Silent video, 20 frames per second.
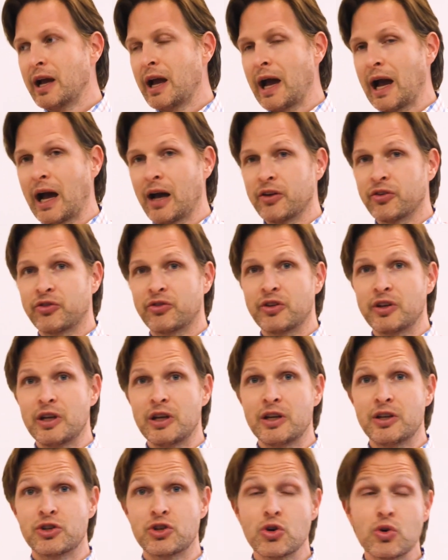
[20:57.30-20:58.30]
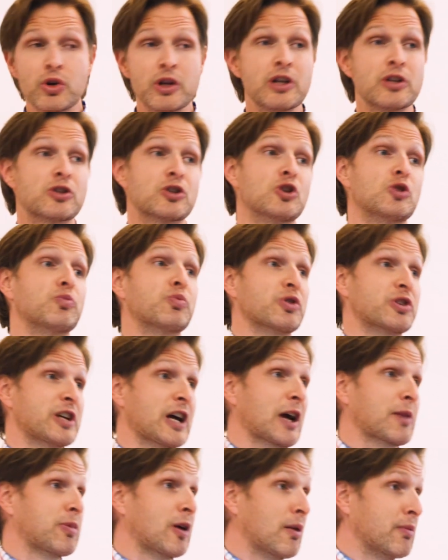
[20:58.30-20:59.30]
has the duty to
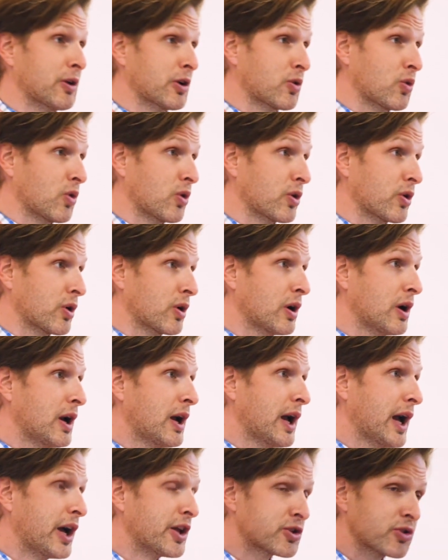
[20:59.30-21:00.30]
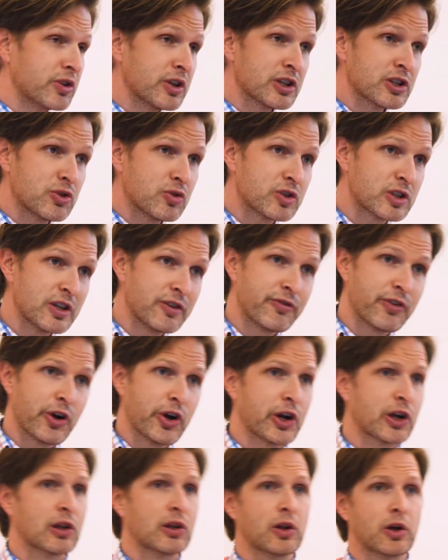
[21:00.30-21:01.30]
protect public order. And so this you see
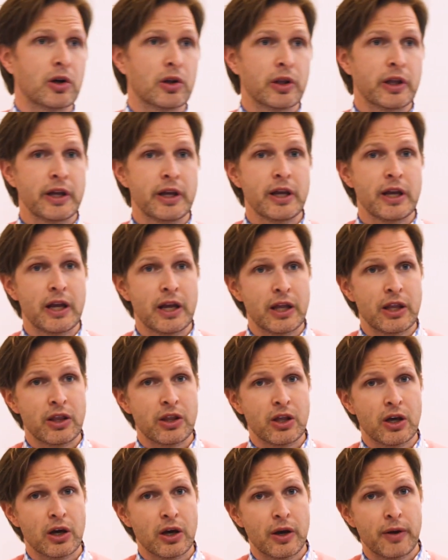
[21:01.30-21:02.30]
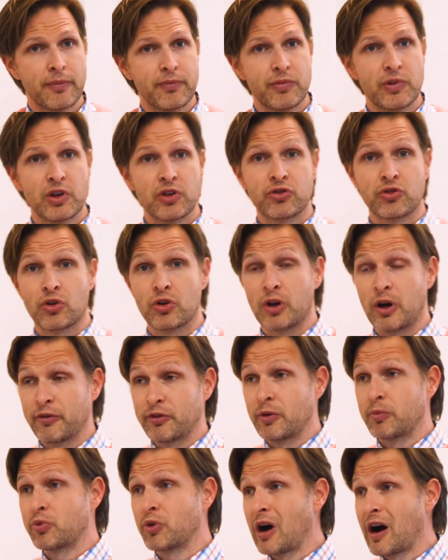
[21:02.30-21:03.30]
very clearly in the Sunnah of
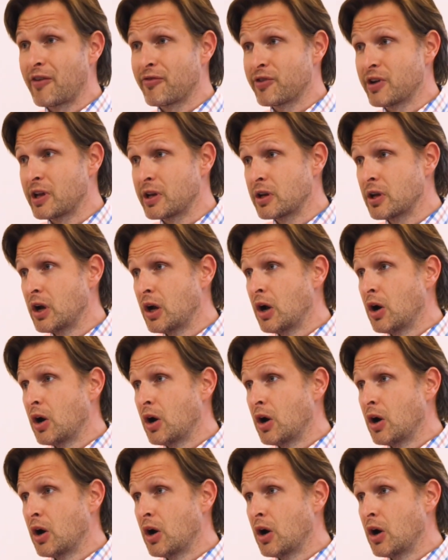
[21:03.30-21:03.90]
the Prophet,